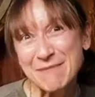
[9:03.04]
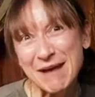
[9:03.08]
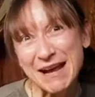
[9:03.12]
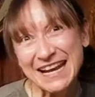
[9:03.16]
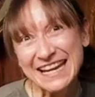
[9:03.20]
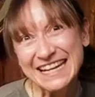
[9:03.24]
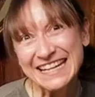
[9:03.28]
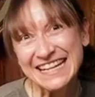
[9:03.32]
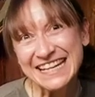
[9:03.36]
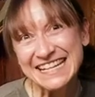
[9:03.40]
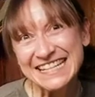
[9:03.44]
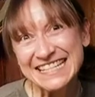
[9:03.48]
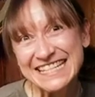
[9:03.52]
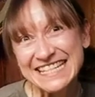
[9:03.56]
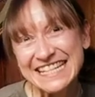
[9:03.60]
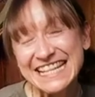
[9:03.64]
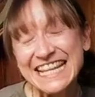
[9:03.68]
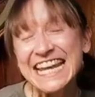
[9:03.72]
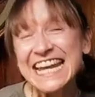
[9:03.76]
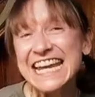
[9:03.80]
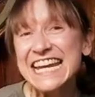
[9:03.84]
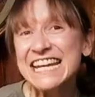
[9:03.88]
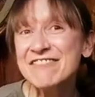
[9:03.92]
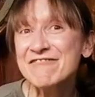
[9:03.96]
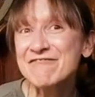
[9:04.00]
back in London
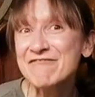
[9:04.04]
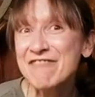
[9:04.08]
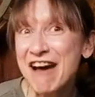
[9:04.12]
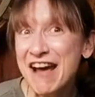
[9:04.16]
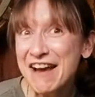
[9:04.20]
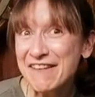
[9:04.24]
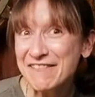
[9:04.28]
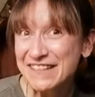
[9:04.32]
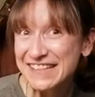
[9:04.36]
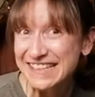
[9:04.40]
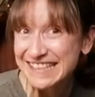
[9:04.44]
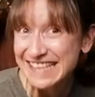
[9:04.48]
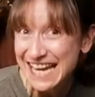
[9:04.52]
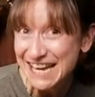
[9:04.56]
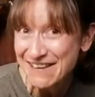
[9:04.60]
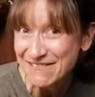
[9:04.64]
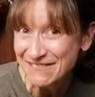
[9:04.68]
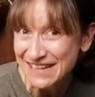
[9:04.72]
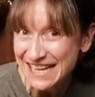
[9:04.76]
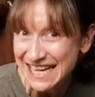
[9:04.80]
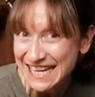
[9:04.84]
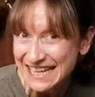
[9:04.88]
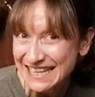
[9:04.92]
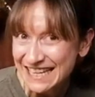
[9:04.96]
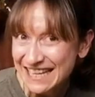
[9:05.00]
that he'd arrived
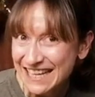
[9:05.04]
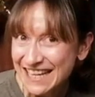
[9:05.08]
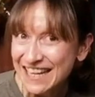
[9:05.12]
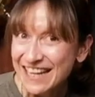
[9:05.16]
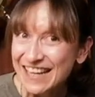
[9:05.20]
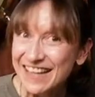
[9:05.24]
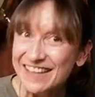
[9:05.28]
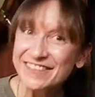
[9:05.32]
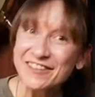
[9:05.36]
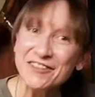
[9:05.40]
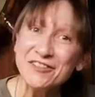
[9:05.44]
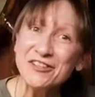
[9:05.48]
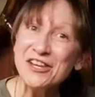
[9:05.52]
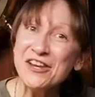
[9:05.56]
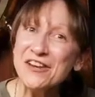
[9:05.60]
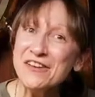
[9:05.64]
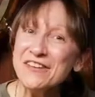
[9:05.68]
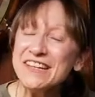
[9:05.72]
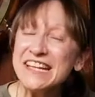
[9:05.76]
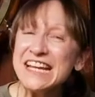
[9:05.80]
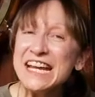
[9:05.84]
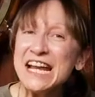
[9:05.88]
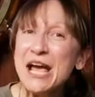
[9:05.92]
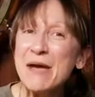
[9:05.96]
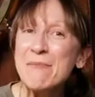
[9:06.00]
safely. So
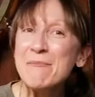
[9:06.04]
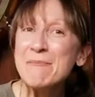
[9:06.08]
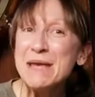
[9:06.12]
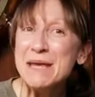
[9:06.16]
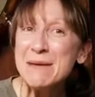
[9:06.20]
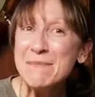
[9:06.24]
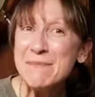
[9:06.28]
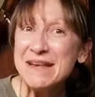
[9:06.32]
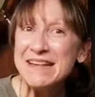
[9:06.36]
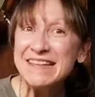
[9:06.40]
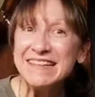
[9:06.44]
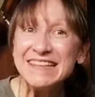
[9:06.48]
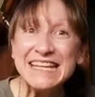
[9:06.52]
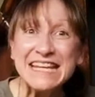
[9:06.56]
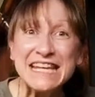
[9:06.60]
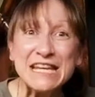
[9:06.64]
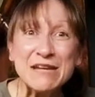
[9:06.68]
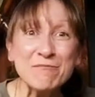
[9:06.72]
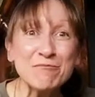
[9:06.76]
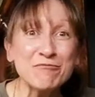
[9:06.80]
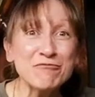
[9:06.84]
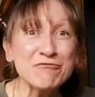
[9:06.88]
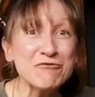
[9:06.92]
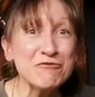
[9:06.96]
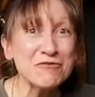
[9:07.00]
using a
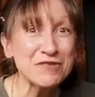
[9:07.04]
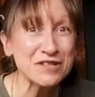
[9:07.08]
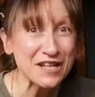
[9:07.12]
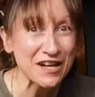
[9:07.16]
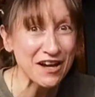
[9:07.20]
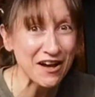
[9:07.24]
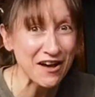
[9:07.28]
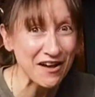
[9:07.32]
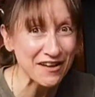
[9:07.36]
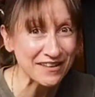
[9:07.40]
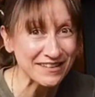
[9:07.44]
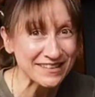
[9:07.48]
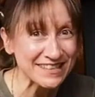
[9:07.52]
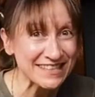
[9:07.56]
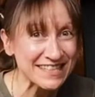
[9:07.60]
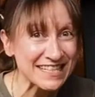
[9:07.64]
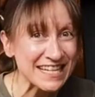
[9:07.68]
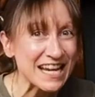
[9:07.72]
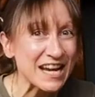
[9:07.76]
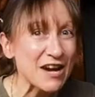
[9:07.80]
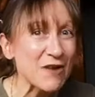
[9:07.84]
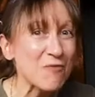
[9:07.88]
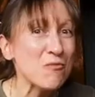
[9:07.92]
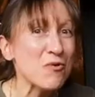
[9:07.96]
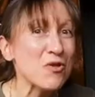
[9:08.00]
BBC broadcast
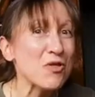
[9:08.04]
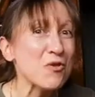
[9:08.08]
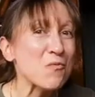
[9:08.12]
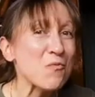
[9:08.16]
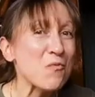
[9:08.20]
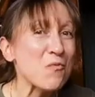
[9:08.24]
with the